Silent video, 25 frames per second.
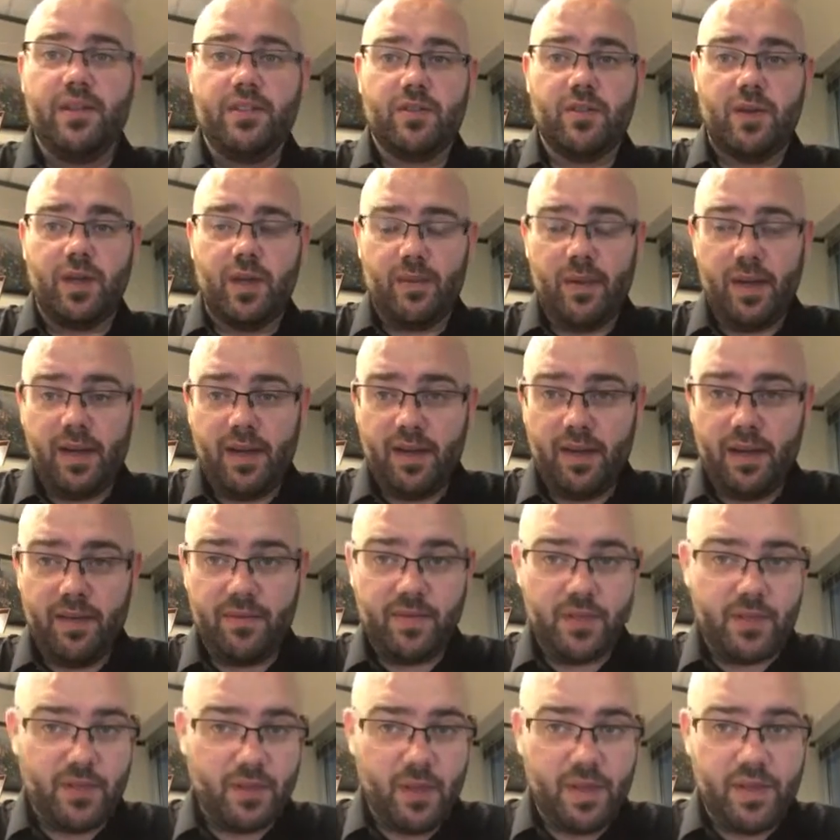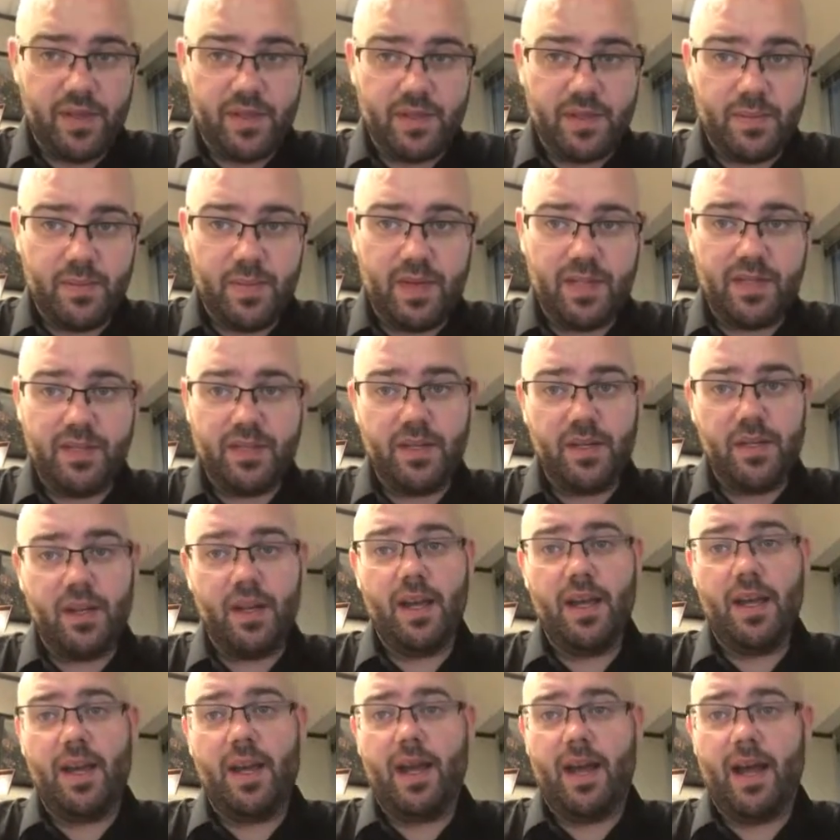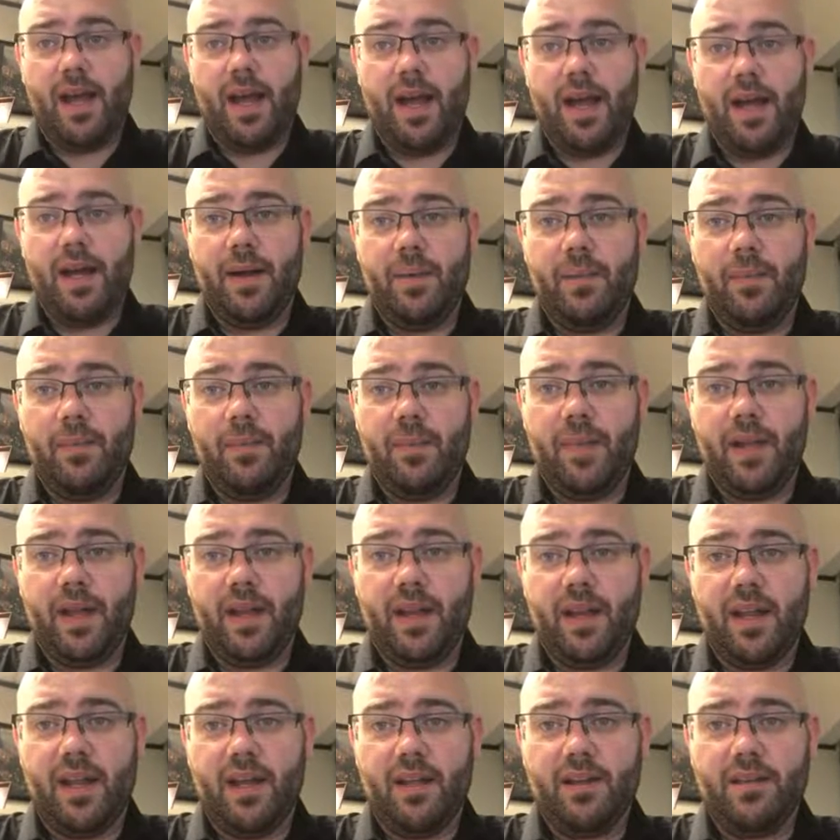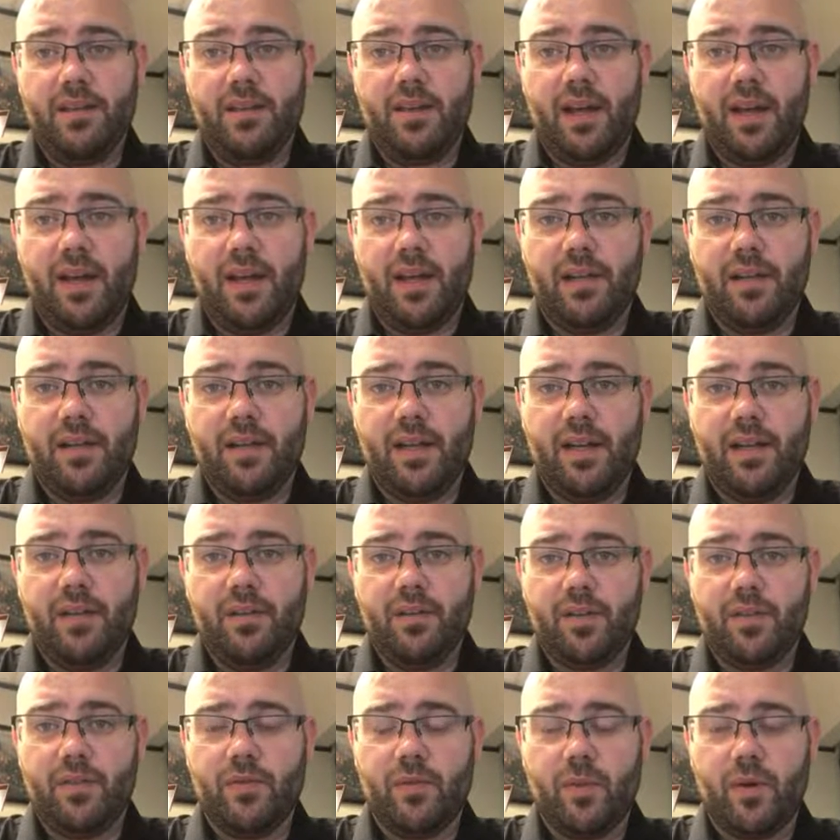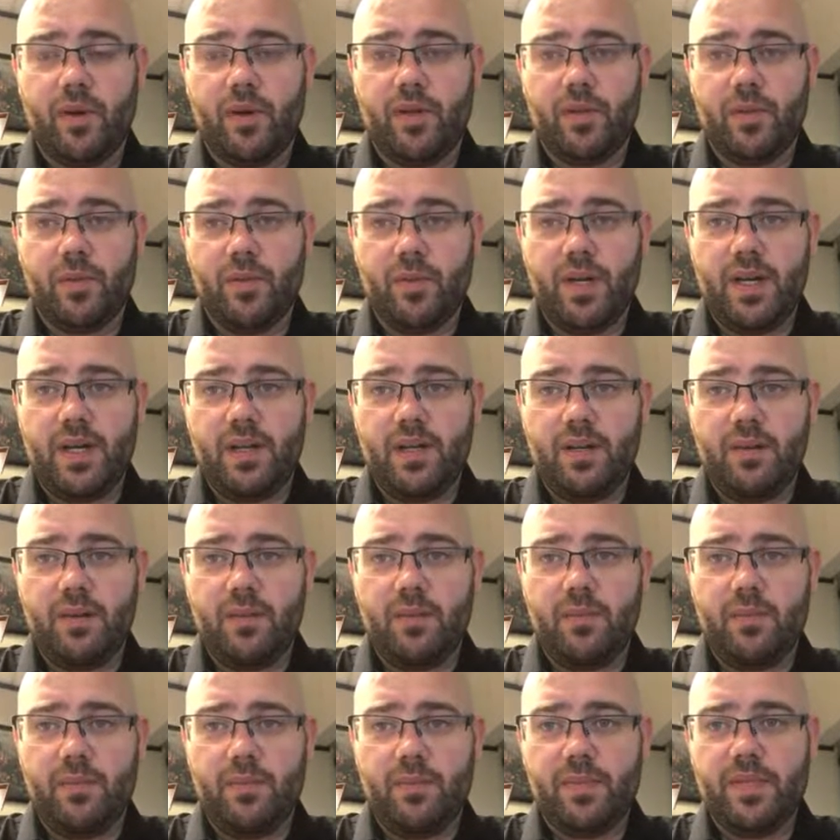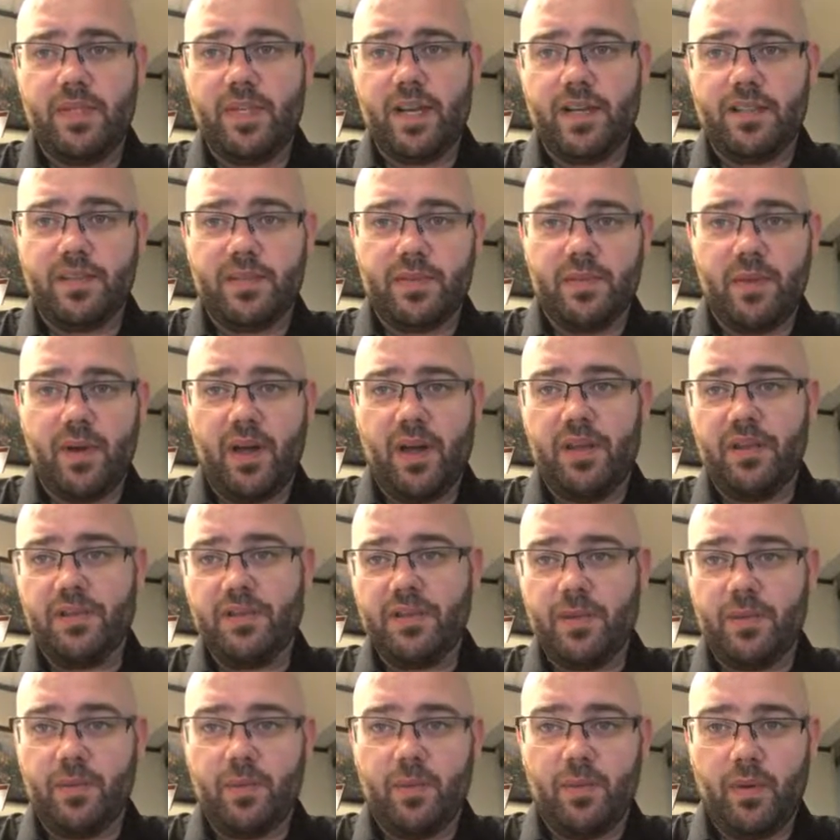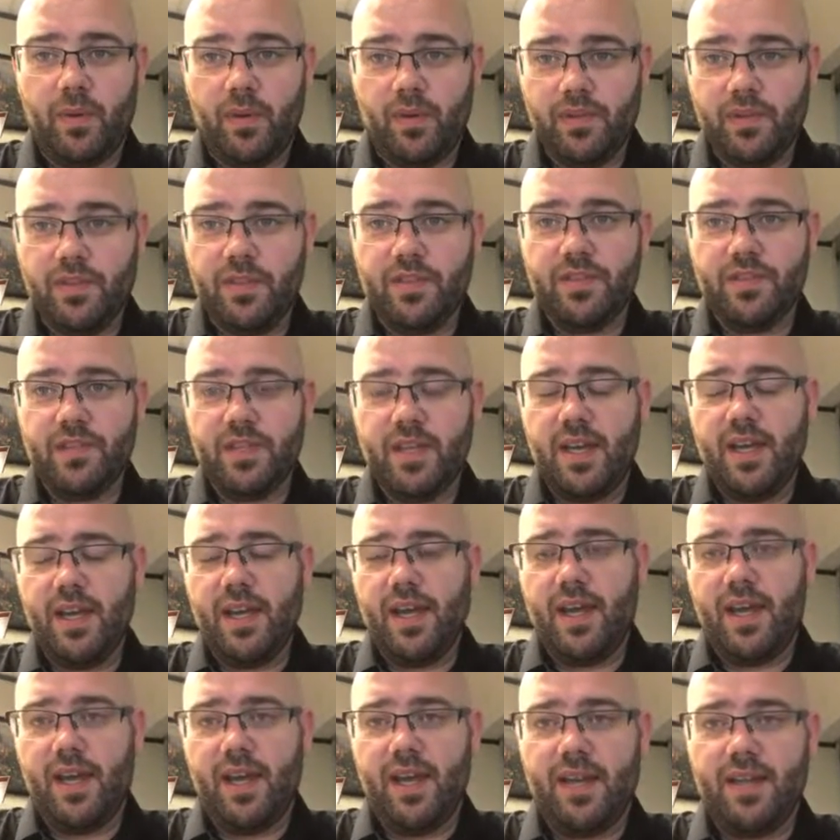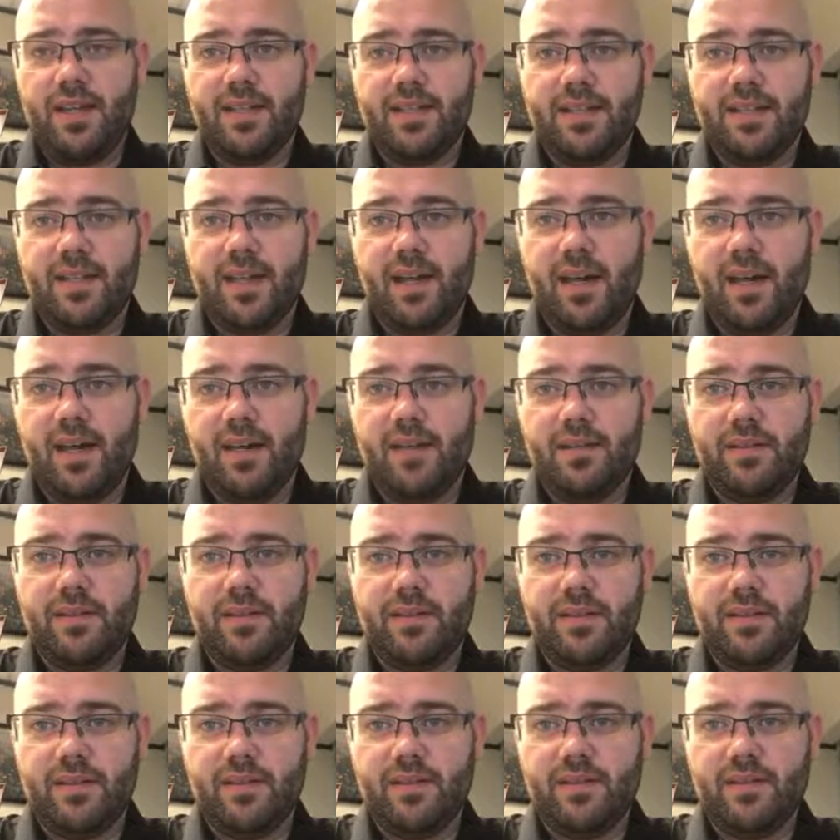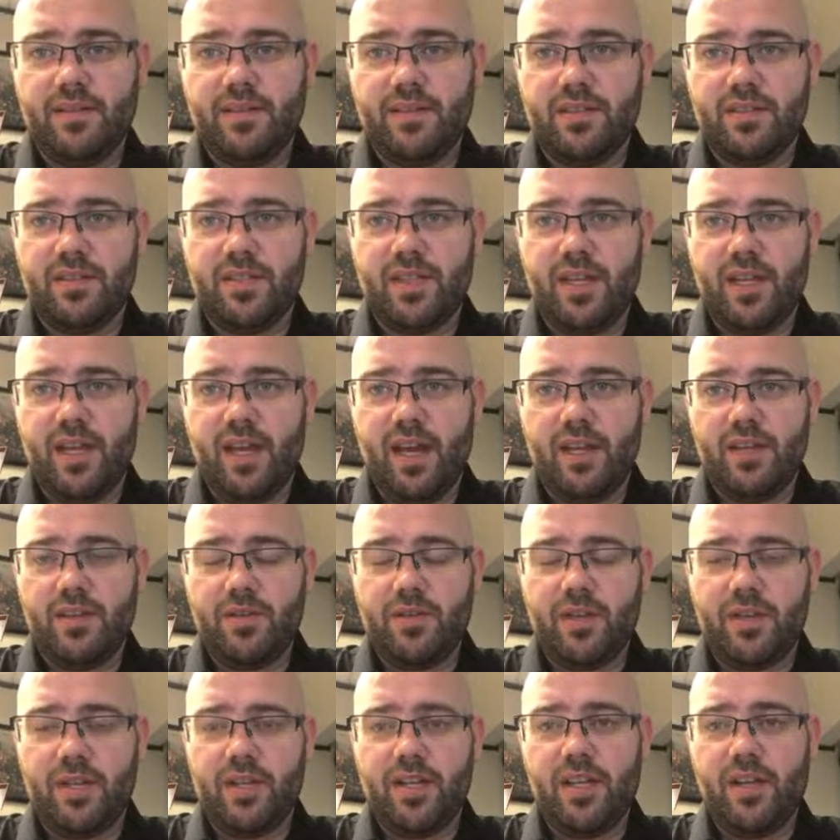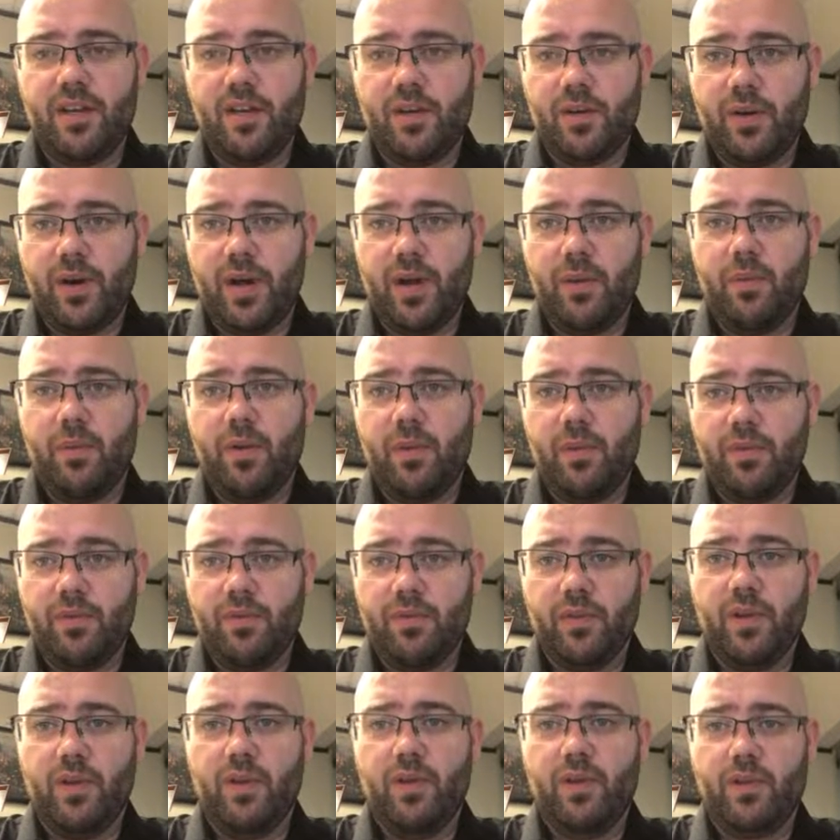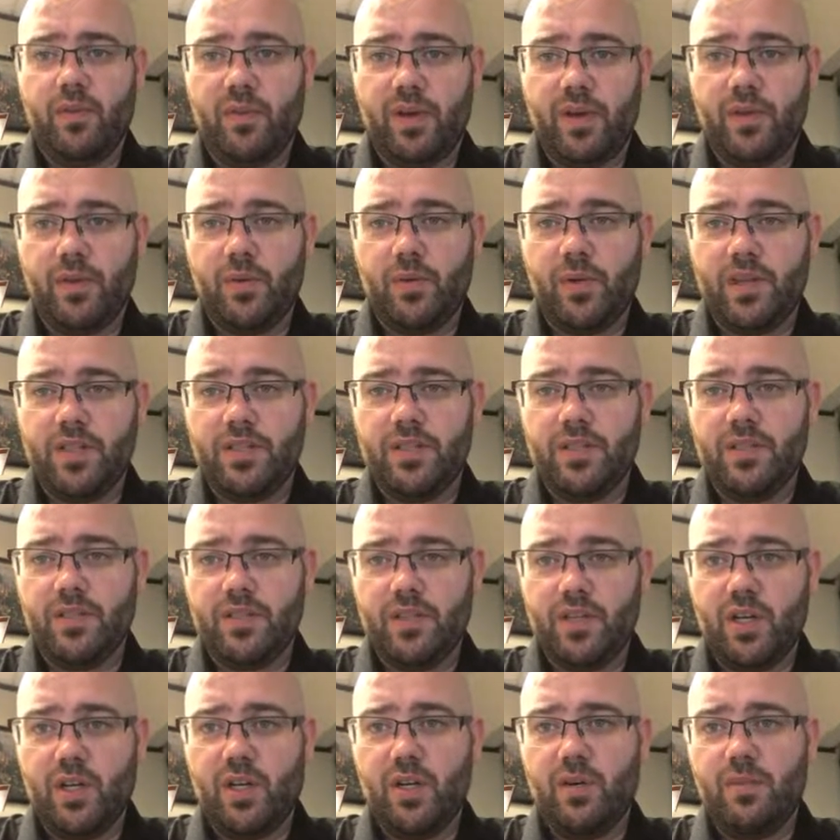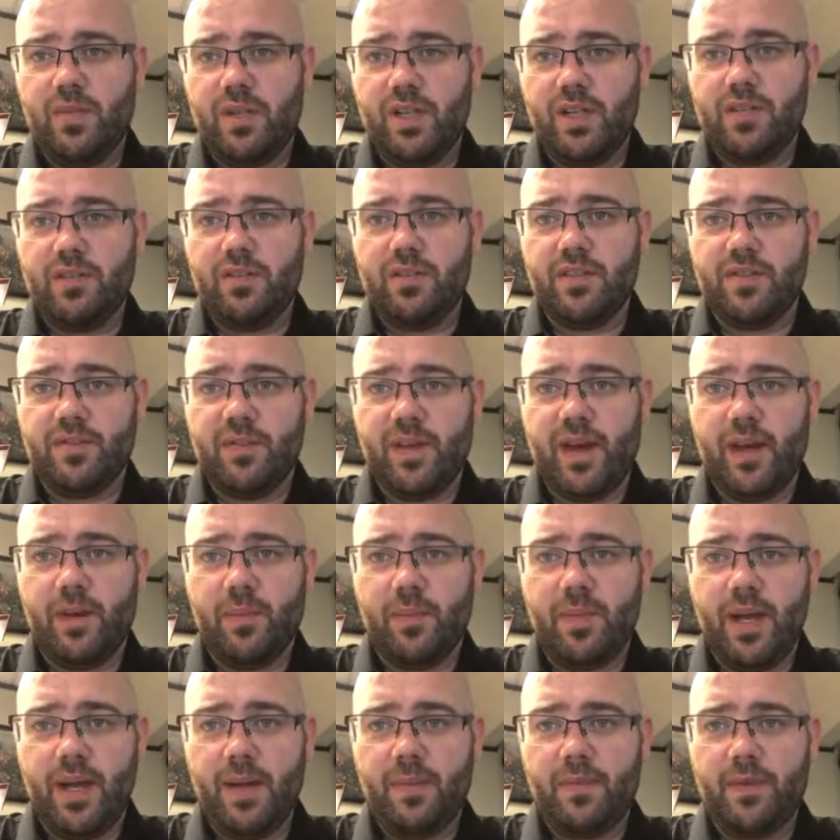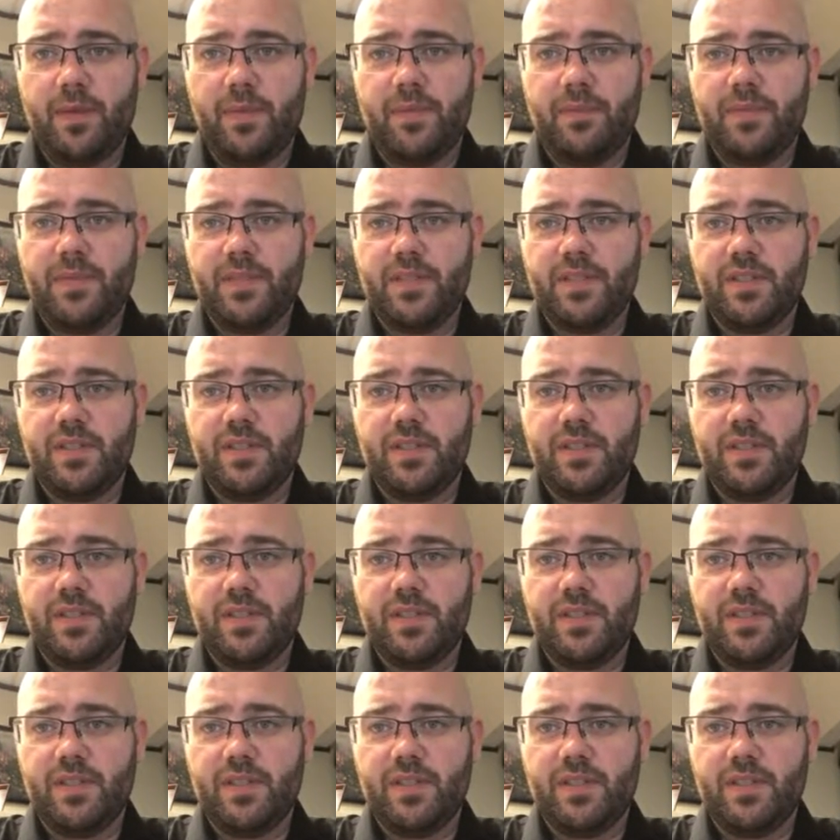So anyway, I've enjoyed this semester, and I look forward to reading your Texas policy proposals and to see how you can integrate what we've learned throughout the rest of the term into this final paper.